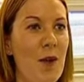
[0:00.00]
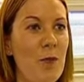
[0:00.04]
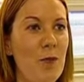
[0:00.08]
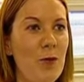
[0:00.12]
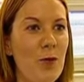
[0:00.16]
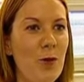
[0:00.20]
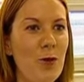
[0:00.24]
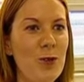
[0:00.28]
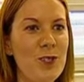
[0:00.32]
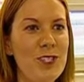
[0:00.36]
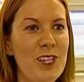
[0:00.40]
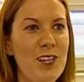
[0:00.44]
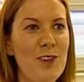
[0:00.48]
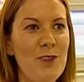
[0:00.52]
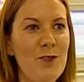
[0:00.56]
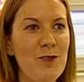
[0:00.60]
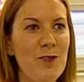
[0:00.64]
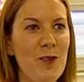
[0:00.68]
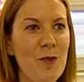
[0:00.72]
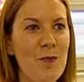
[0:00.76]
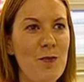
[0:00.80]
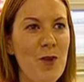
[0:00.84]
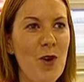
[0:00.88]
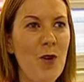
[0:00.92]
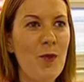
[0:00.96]
brought in
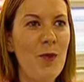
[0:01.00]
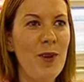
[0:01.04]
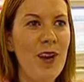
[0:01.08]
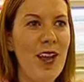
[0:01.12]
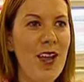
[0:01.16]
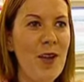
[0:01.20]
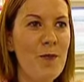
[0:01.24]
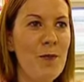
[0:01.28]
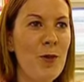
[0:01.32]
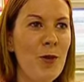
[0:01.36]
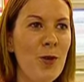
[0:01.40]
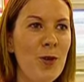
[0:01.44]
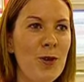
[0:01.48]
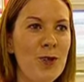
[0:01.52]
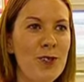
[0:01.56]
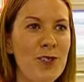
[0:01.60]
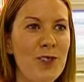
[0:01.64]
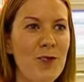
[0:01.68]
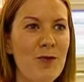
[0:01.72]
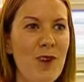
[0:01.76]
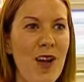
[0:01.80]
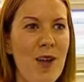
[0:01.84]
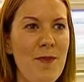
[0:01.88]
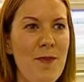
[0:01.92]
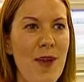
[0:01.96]
from Melbourne Airport on
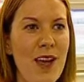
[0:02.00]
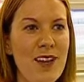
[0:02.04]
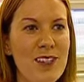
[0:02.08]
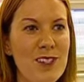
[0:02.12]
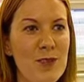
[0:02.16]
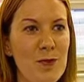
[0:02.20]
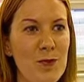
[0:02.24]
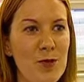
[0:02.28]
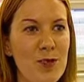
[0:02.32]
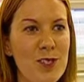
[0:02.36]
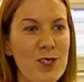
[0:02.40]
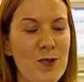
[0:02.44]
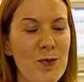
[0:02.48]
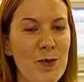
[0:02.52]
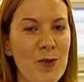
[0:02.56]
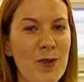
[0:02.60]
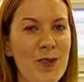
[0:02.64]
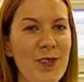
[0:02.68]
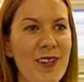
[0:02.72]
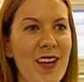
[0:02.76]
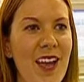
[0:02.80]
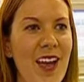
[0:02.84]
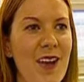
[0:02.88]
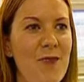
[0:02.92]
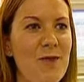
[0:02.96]
the way back to
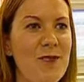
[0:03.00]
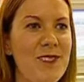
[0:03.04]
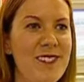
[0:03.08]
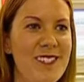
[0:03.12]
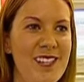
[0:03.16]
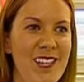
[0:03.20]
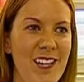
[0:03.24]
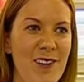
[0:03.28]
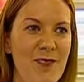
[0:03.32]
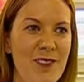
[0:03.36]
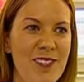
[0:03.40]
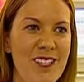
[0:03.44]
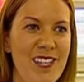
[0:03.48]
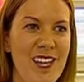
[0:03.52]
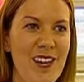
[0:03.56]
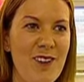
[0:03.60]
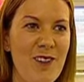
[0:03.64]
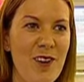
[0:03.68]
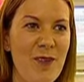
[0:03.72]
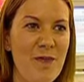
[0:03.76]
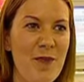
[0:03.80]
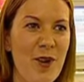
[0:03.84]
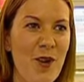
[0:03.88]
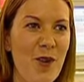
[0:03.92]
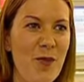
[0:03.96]
Brisbane and was delivered here
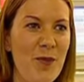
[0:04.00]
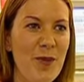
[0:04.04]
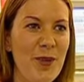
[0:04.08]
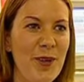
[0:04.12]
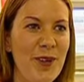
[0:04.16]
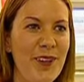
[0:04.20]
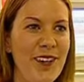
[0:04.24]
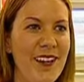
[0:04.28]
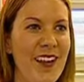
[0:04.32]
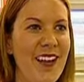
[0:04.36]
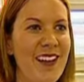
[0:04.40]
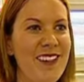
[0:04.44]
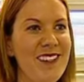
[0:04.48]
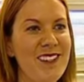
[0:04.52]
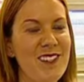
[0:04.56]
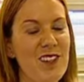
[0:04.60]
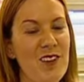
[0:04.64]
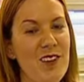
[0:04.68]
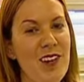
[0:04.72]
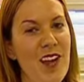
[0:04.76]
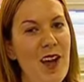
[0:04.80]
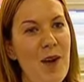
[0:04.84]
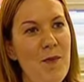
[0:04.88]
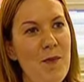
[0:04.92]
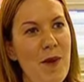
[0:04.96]
in Melbourne. And
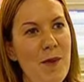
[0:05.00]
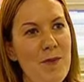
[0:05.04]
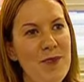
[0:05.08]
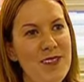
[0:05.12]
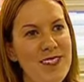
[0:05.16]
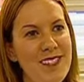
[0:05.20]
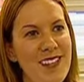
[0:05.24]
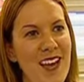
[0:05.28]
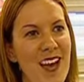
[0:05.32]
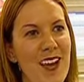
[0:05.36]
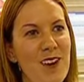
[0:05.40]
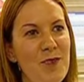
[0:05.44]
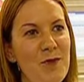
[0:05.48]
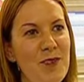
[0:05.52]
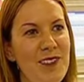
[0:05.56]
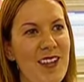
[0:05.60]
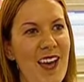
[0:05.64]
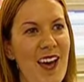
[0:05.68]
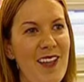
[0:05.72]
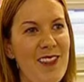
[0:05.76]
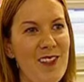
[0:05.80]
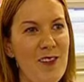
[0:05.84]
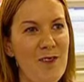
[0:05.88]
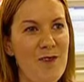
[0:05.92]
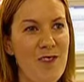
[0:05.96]
so now mum and dad are
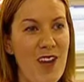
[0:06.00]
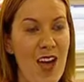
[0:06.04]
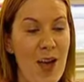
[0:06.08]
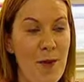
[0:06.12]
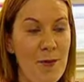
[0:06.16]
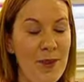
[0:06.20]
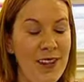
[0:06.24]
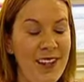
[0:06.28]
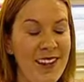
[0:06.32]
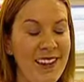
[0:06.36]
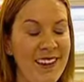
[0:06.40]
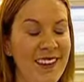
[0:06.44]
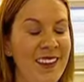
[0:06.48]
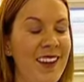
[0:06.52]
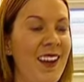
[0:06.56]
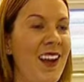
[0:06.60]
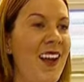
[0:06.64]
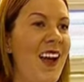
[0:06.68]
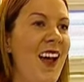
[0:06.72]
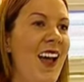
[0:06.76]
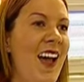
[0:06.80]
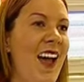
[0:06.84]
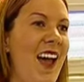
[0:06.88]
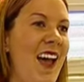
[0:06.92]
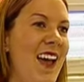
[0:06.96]
without their family
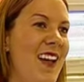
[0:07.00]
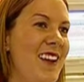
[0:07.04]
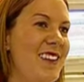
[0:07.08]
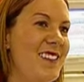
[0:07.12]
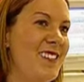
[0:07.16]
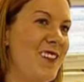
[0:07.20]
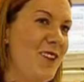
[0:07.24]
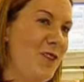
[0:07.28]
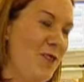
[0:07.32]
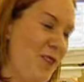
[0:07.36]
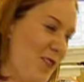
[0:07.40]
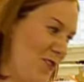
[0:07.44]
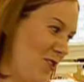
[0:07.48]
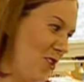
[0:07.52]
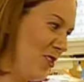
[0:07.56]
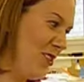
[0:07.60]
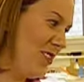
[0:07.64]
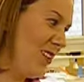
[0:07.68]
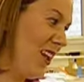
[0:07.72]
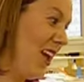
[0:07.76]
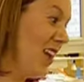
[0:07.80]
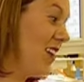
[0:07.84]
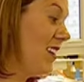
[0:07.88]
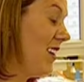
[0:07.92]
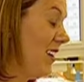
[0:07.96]
and have got
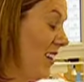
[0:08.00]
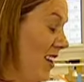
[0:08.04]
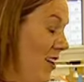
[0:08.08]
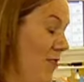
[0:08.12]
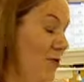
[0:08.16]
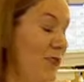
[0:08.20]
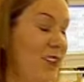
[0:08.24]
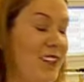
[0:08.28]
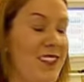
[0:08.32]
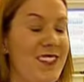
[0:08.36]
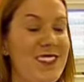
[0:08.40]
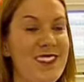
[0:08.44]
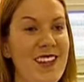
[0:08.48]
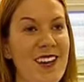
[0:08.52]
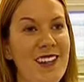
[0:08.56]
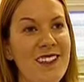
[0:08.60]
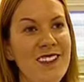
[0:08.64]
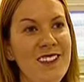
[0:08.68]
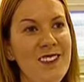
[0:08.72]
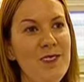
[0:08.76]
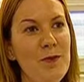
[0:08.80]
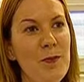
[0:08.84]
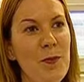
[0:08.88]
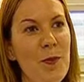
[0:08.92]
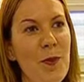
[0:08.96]
a lovely
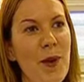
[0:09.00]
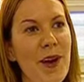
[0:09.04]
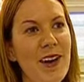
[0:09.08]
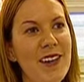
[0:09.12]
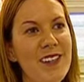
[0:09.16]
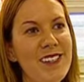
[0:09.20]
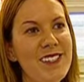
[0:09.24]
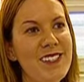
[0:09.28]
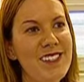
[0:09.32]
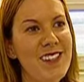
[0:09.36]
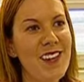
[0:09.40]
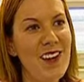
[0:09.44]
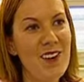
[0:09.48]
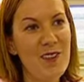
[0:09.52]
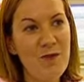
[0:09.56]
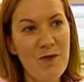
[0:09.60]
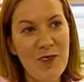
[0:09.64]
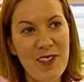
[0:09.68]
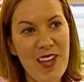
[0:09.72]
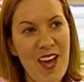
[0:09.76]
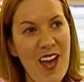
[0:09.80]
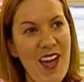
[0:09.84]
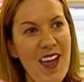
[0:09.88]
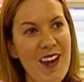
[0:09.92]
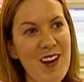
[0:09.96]
son, but
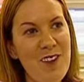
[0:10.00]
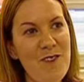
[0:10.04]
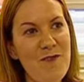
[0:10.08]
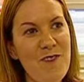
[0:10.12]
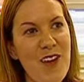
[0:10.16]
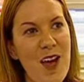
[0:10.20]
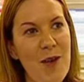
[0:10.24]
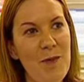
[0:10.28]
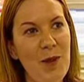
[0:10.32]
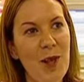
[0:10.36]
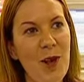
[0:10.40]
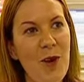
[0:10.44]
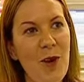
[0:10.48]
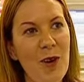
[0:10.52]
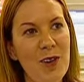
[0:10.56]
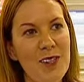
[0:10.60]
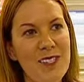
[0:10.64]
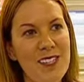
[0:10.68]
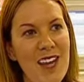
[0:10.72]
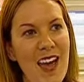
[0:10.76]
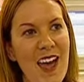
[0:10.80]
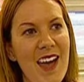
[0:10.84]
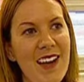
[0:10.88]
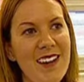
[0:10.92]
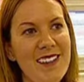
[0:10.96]
without any family
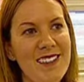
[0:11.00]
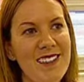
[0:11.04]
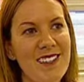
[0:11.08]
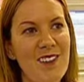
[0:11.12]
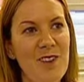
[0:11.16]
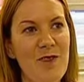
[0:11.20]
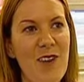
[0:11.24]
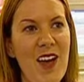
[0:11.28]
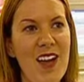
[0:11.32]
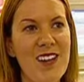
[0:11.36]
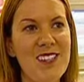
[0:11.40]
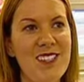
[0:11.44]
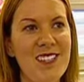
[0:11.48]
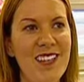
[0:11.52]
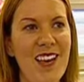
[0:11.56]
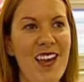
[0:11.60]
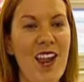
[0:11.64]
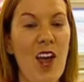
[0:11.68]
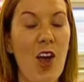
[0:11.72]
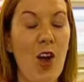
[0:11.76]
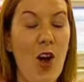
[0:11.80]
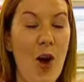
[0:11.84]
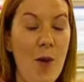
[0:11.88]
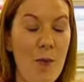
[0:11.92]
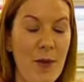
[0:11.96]
contact, and have had to
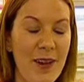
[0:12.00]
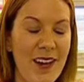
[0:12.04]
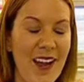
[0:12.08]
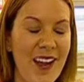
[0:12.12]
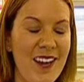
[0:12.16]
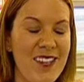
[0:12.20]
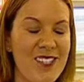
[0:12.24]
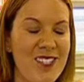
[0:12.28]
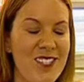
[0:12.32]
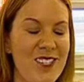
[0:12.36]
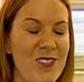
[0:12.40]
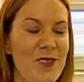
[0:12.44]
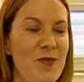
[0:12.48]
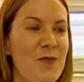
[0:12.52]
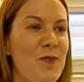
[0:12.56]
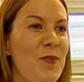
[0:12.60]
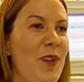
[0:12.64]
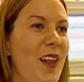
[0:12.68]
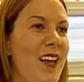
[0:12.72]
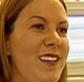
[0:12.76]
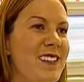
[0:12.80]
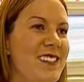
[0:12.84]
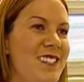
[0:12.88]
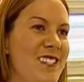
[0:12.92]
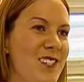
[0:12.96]
get accommodation,
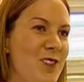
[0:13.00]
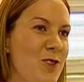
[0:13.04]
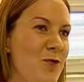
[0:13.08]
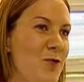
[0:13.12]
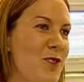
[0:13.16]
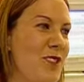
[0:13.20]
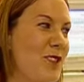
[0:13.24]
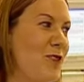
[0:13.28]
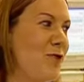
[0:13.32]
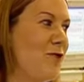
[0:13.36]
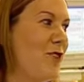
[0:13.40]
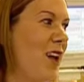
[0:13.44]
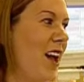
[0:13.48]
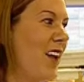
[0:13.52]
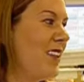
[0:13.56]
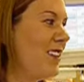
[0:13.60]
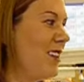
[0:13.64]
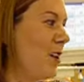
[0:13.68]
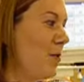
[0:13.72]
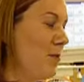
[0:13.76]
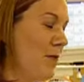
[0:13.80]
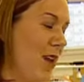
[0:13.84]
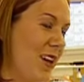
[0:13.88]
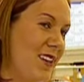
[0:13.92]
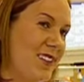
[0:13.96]
plus deal with the fact
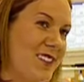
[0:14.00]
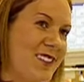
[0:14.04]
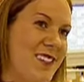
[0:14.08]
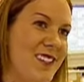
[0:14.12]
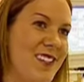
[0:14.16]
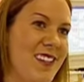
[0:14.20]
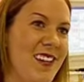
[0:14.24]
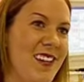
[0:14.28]
that Madison